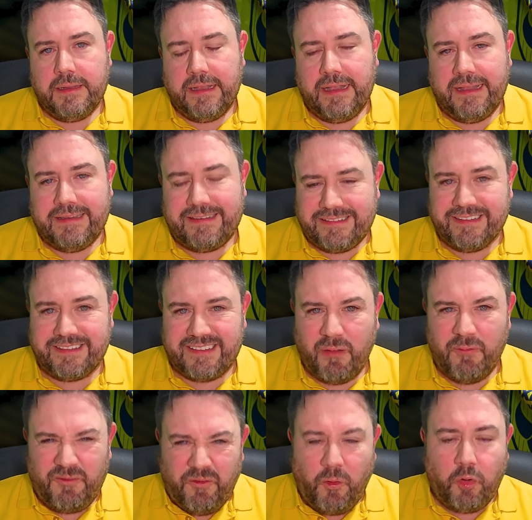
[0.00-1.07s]
It's just
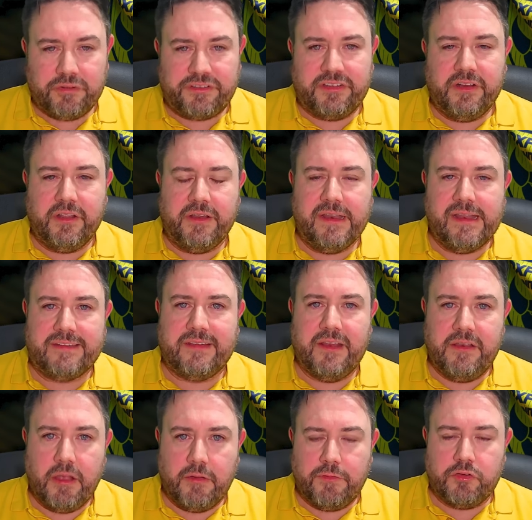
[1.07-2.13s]
unfortunate that it's
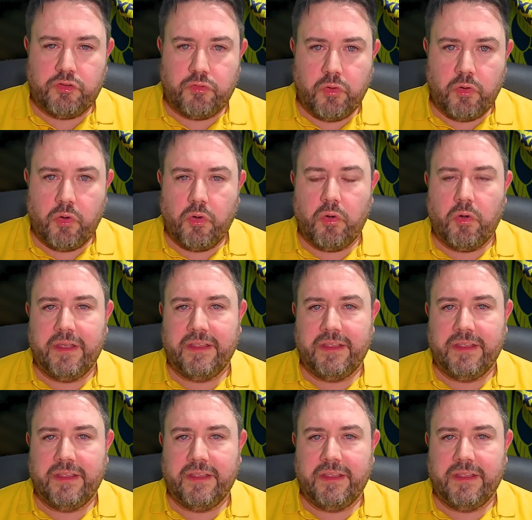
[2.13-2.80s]
another draw.